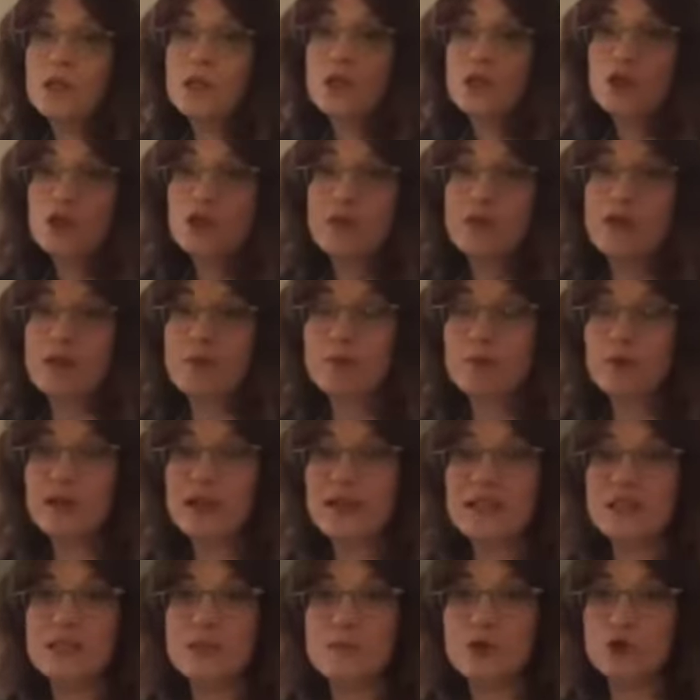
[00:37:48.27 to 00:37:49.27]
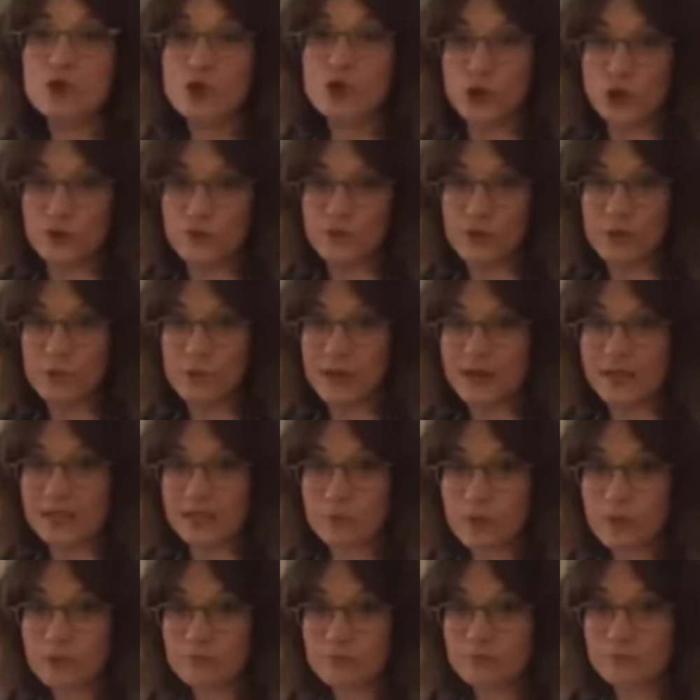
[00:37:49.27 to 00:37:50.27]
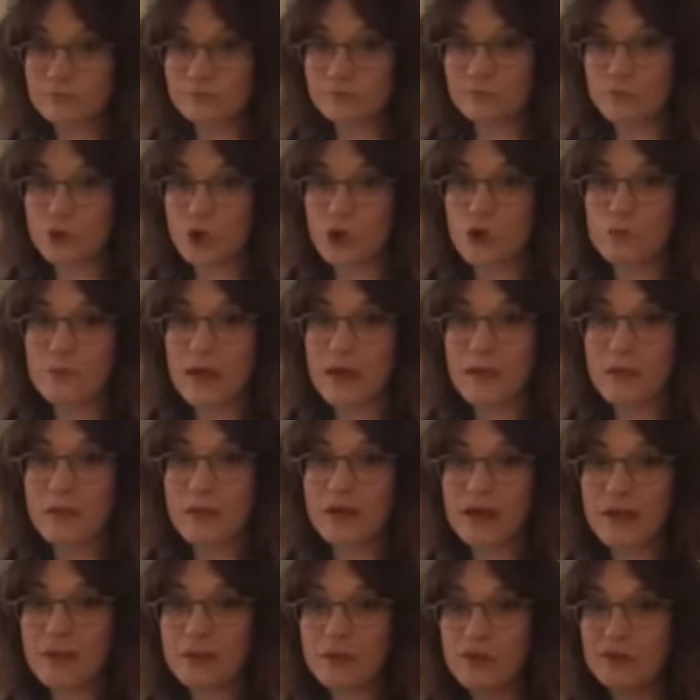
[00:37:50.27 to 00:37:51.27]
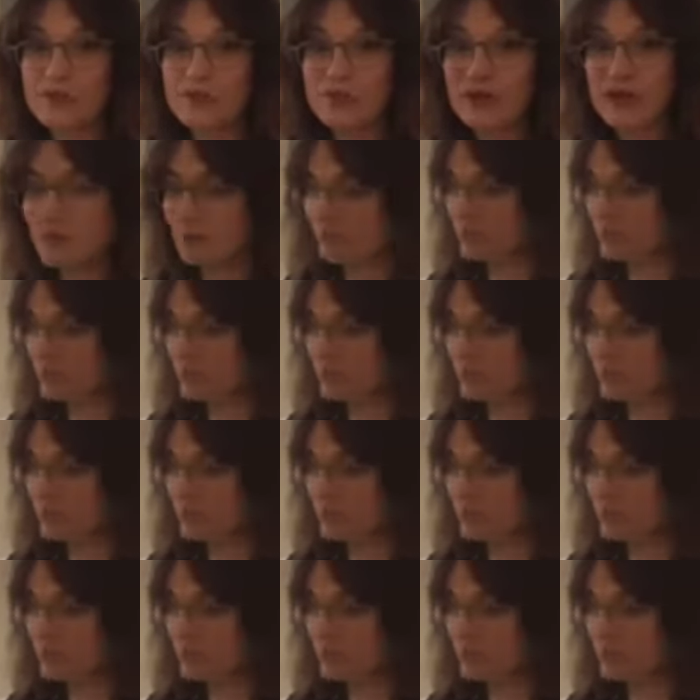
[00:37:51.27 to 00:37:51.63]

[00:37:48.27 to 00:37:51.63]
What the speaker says: you then will end up with two for the price of one, or buy one get one free.